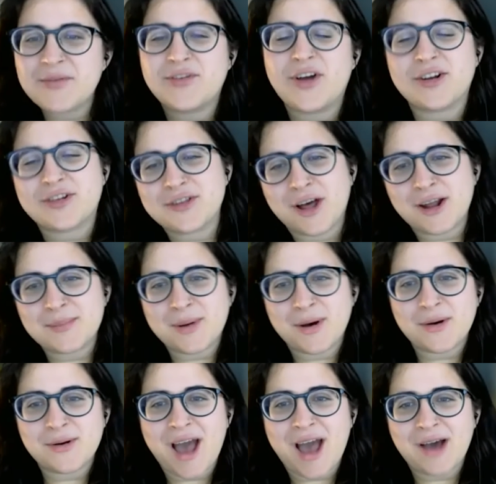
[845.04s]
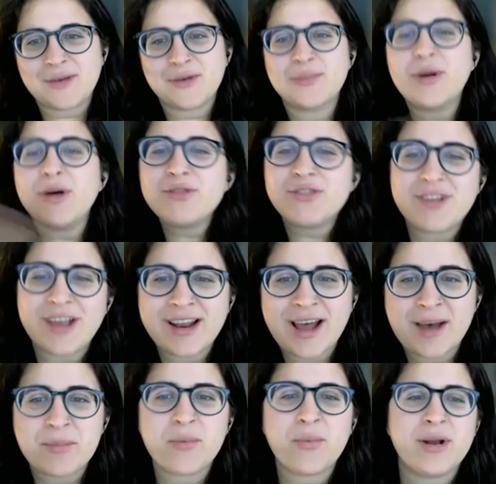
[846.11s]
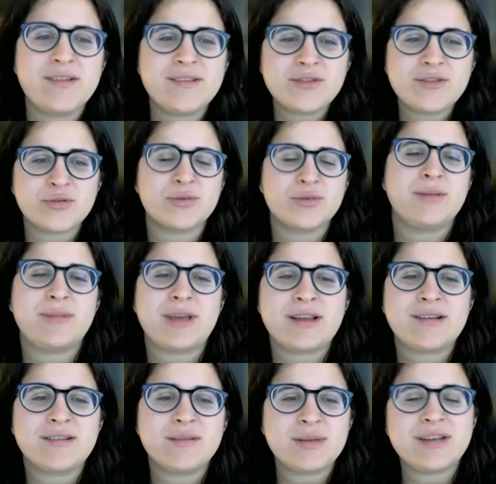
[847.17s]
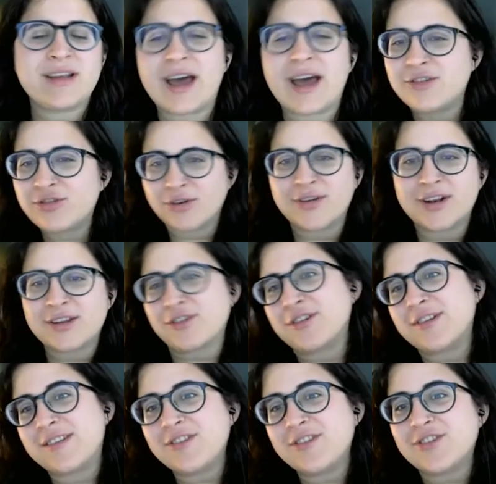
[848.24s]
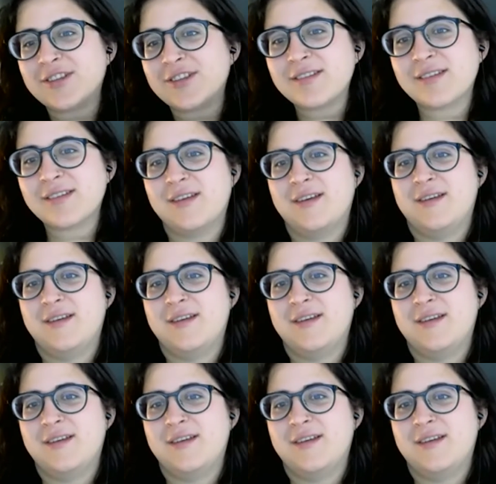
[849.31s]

We've talked a lot about how you approach data, but what does it truly mean to be data-driven in your decisions?